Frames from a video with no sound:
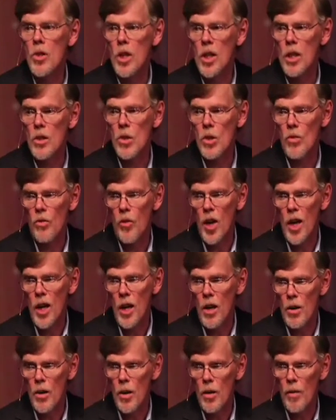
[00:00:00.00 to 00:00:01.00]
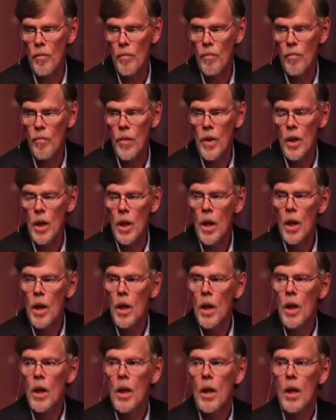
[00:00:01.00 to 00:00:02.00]
is this fire?
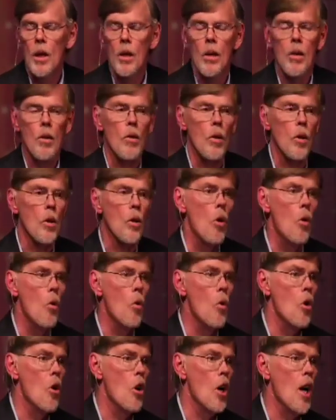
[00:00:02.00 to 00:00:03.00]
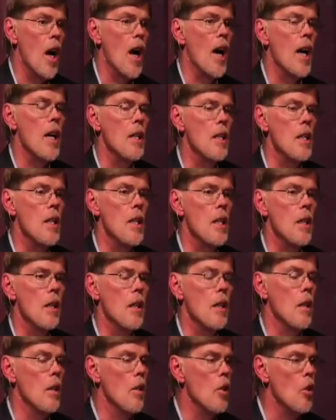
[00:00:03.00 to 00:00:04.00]
The core
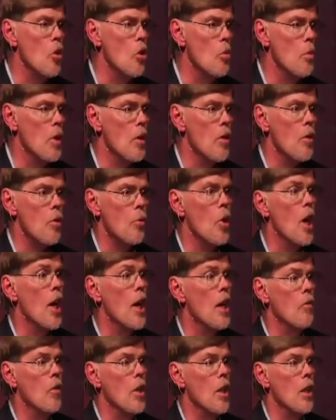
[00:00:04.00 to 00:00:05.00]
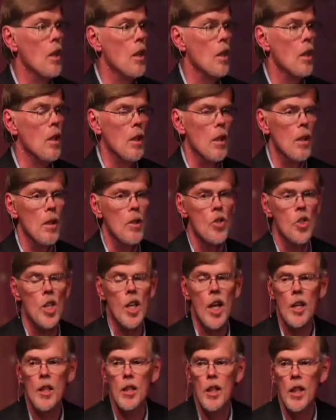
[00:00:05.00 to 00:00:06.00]
idea in human thriving
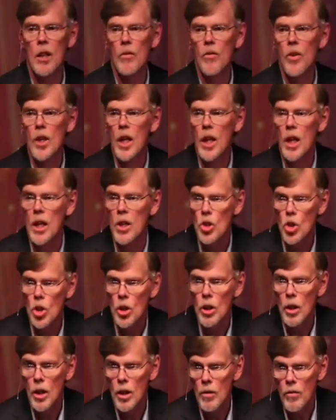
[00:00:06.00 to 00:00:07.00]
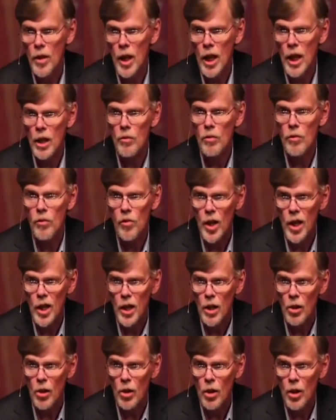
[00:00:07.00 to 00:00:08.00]
is the identification of that
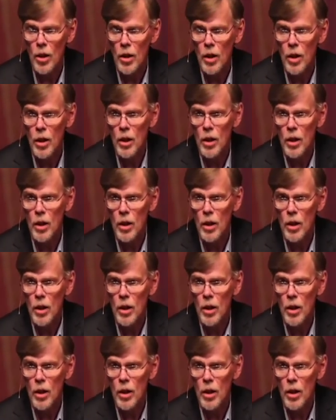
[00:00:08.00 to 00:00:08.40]
fire,